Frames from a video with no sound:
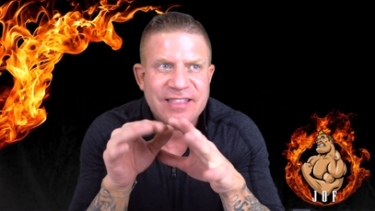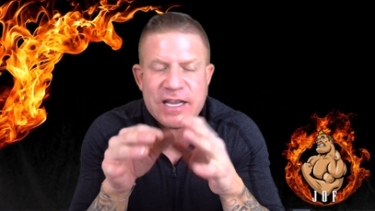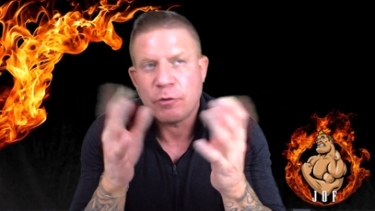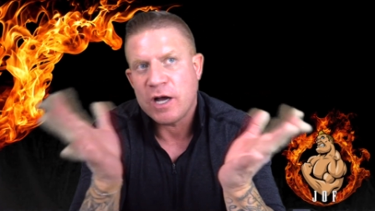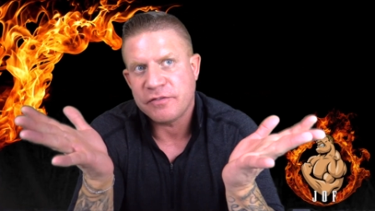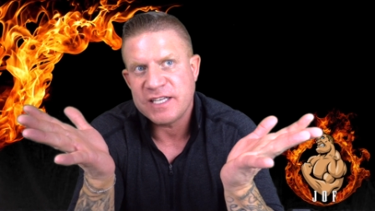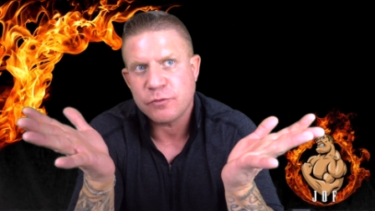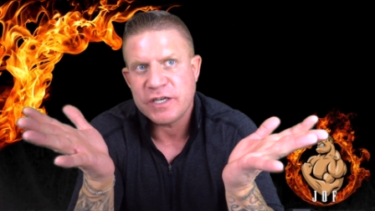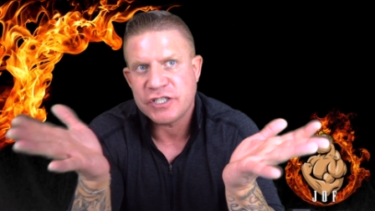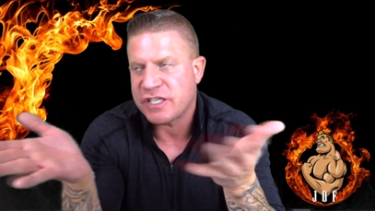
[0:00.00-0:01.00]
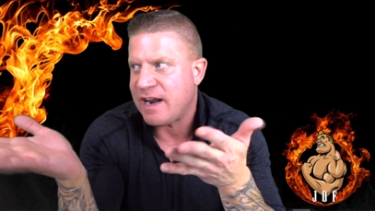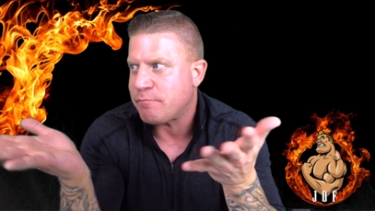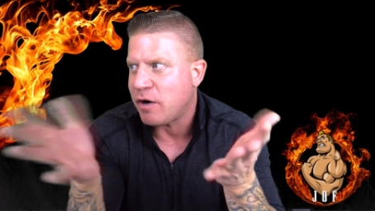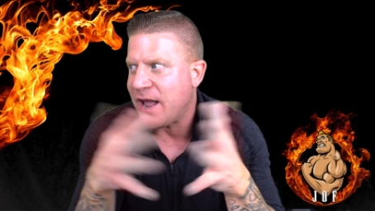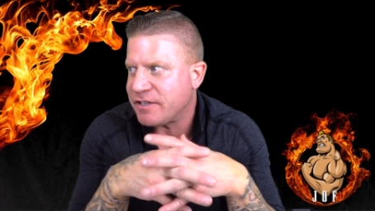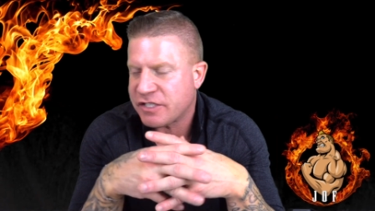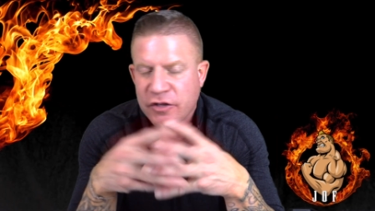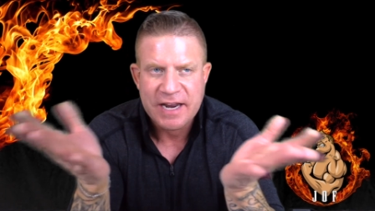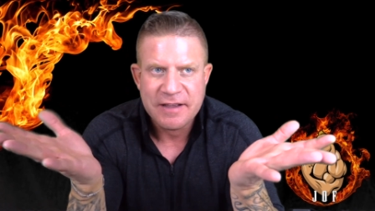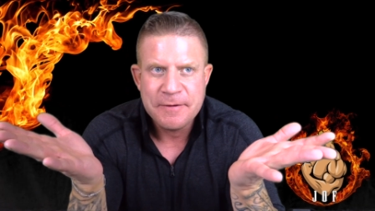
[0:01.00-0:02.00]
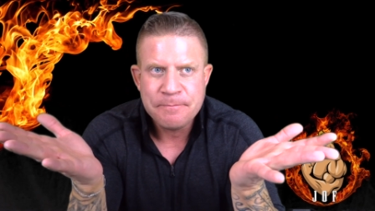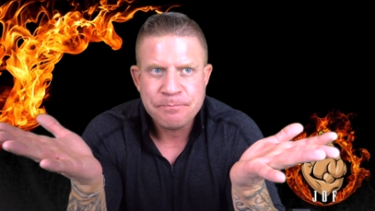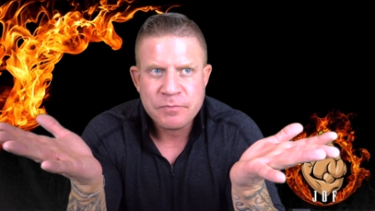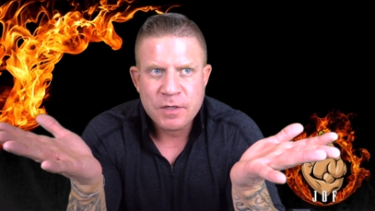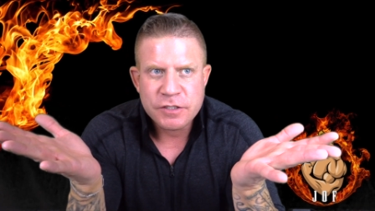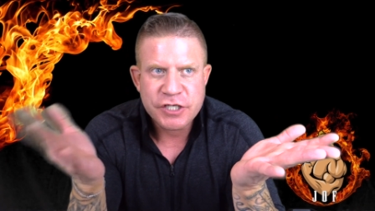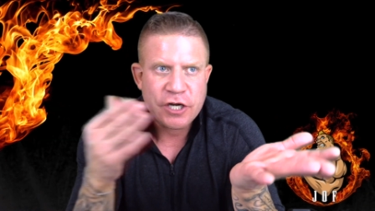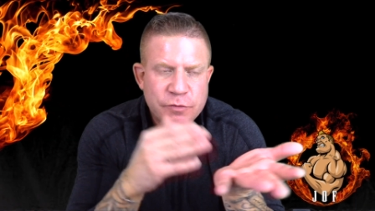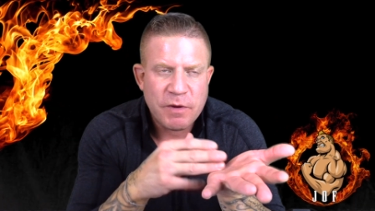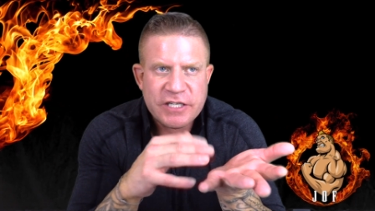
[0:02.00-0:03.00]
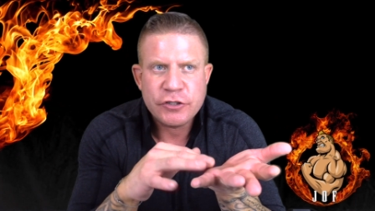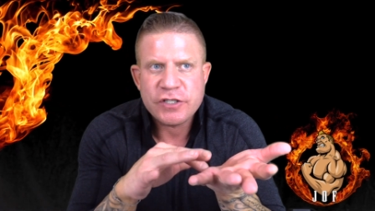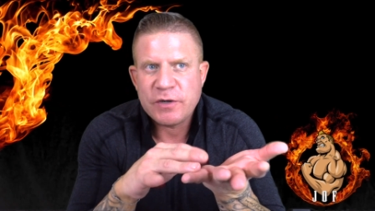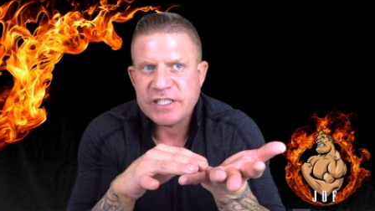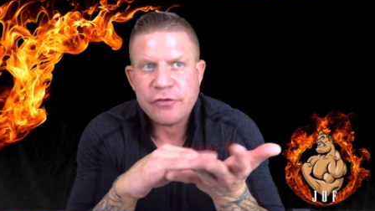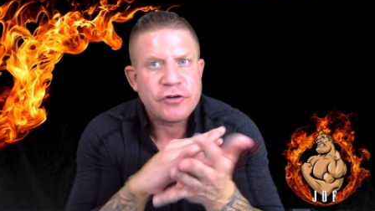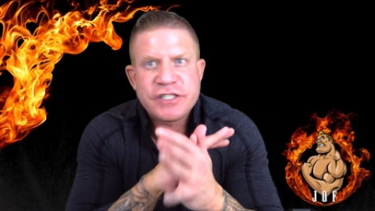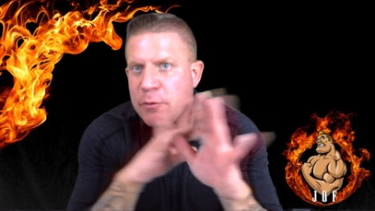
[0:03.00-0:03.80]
Well, this week she's gonna have private. So like, she goes Monday, Tuesday, Wednesday, Thursday,